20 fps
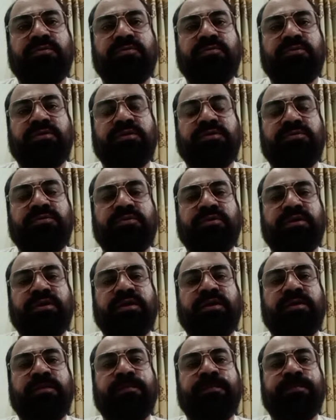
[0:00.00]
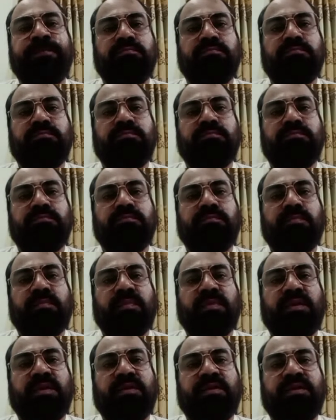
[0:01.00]
to the soil.
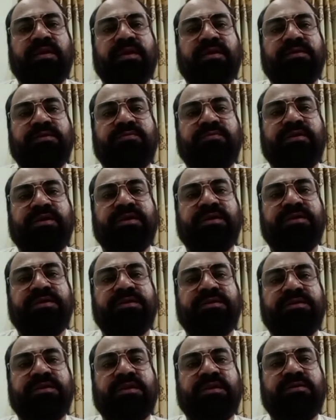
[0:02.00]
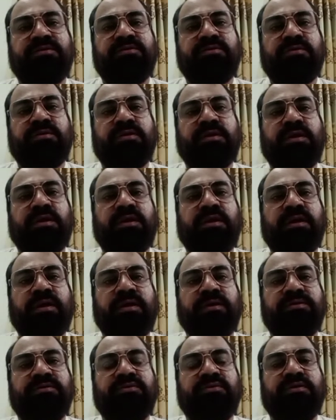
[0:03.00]
That's why it is also called
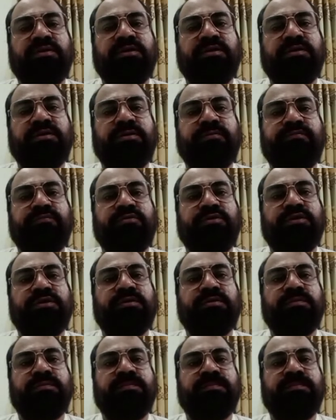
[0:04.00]
isolated footing.